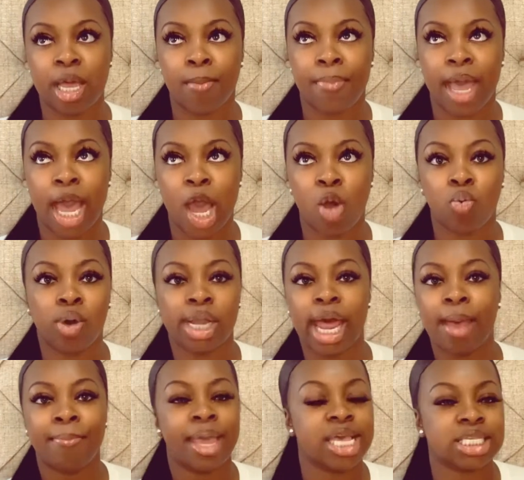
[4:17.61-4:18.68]
about what
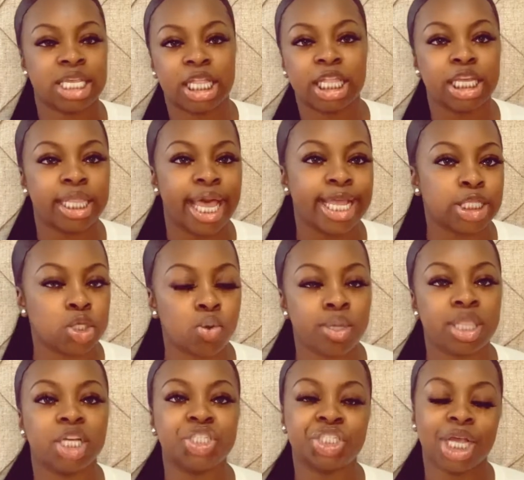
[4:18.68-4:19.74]
I basically do in
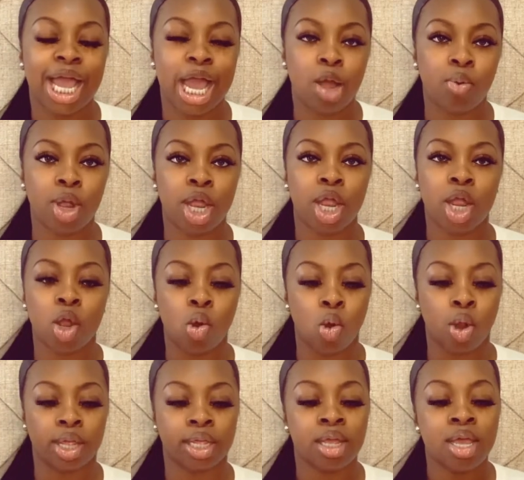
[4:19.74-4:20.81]
the shower
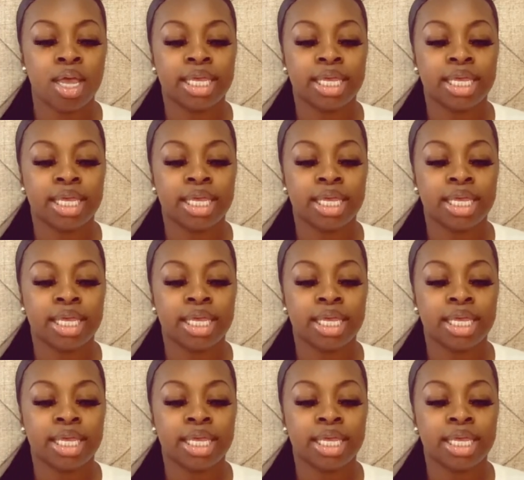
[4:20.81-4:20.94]
or